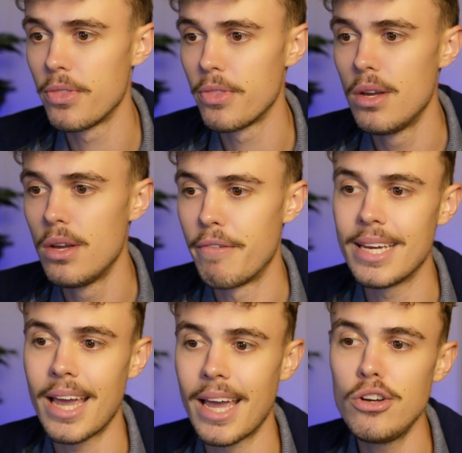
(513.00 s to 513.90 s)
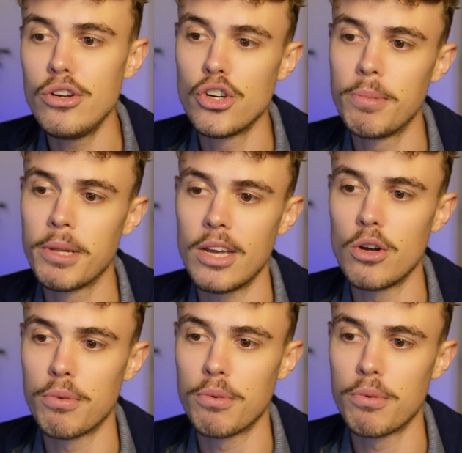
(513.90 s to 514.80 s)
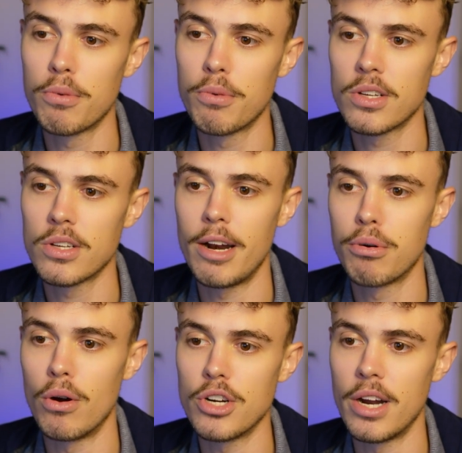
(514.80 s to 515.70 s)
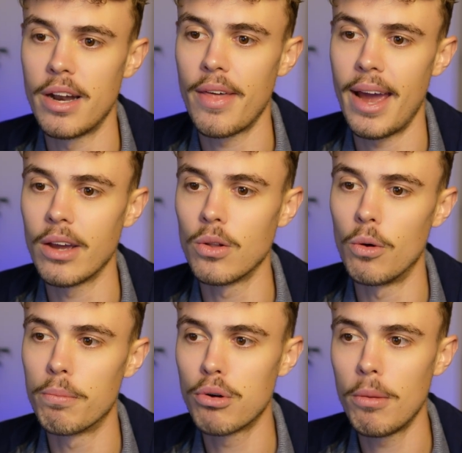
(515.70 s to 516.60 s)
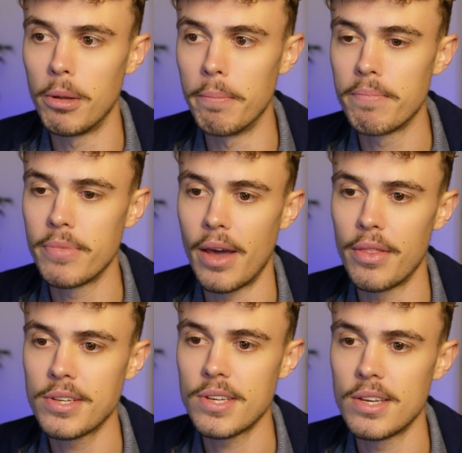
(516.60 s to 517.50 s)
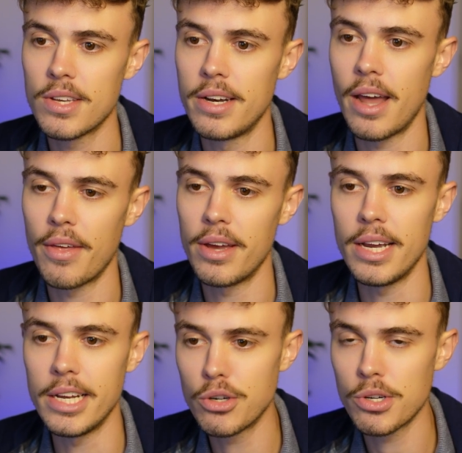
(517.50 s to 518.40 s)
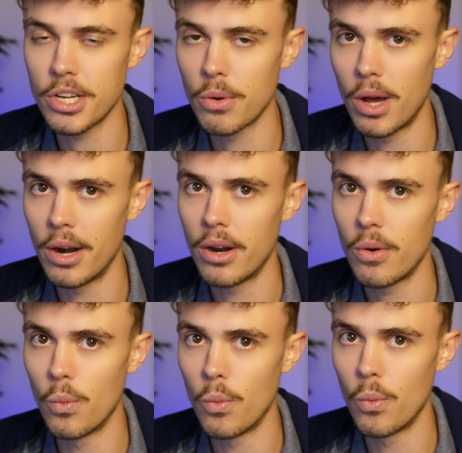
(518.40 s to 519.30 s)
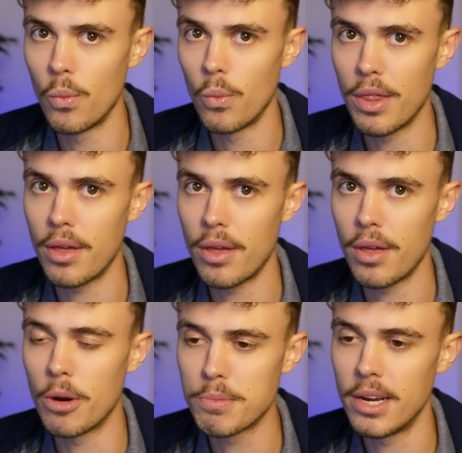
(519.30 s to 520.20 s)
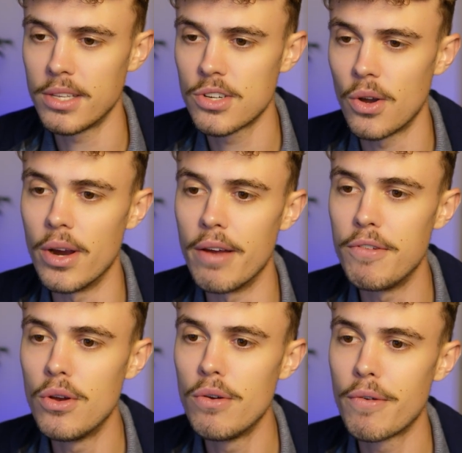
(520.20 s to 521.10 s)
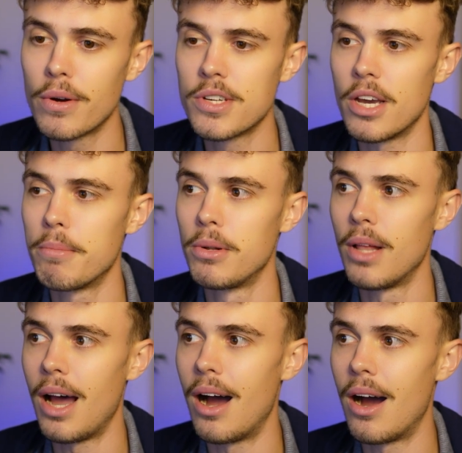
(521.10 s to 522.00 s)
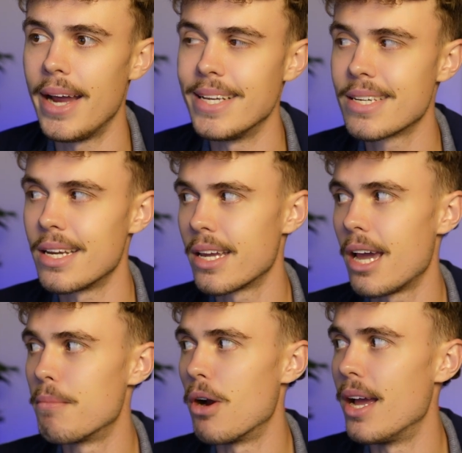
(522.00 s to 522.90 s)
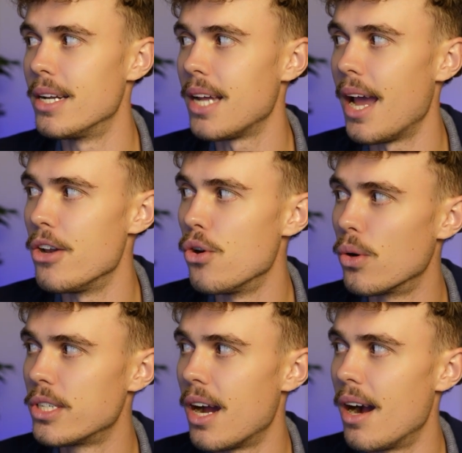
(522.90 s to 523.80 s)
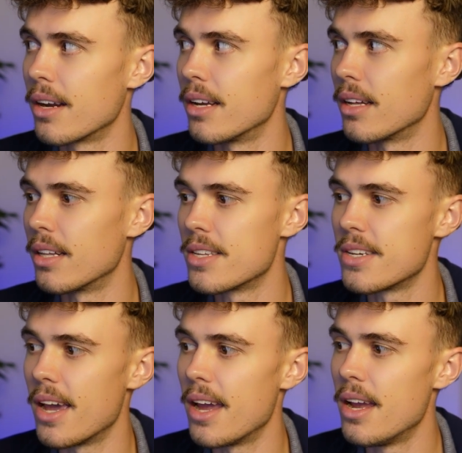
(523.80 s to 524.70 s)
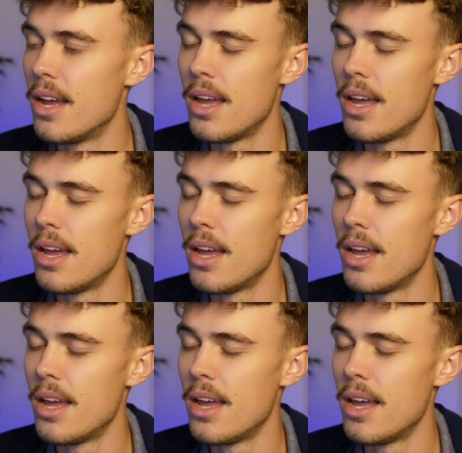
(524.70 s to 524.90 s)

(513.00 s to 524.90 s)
Finally, can you duplicate your products to try and approach another angle or problem? Now, this is another interesting one with e-commerce brands. So if you, for example, are a skincare brand and you're targeting, let's say,